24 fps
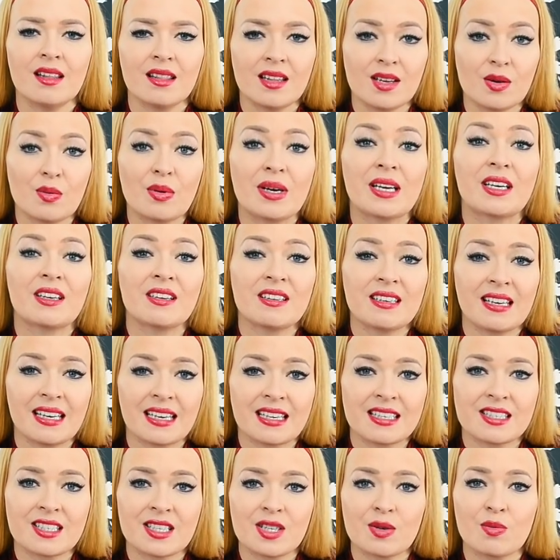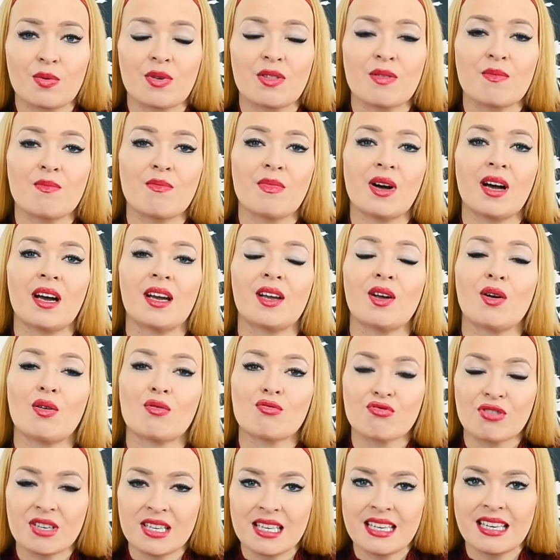that were connected with my
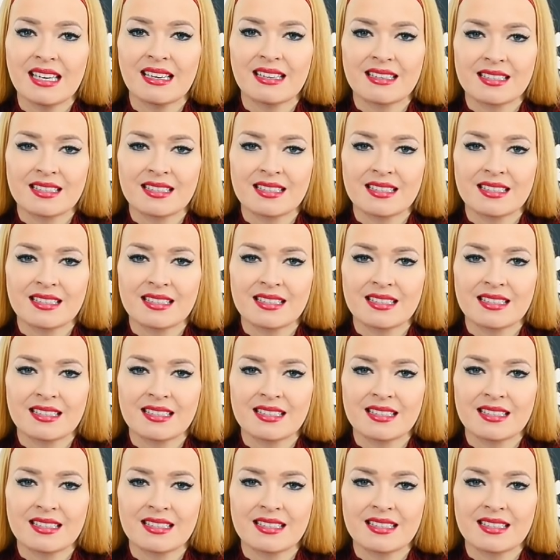already